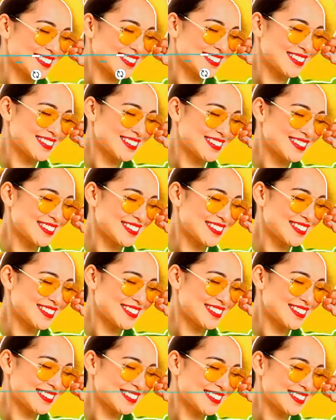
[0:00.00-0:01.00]

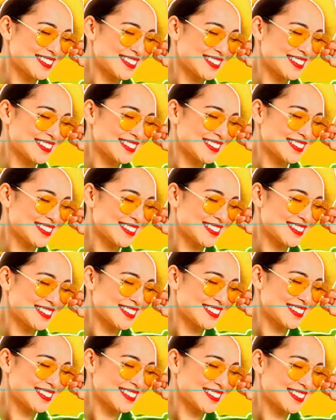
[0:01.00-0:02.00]

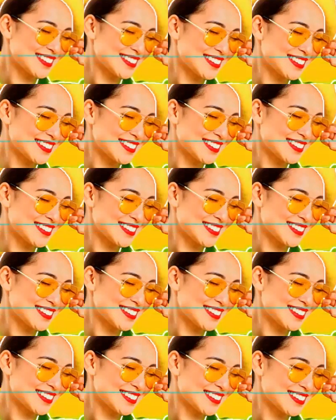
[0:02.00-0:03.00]

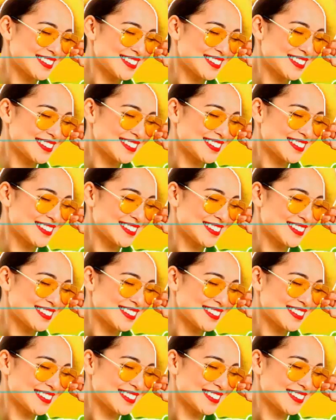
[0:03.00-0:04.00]

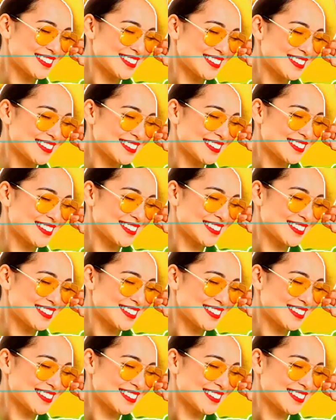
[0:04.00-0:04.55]
No one is speaking in this clip.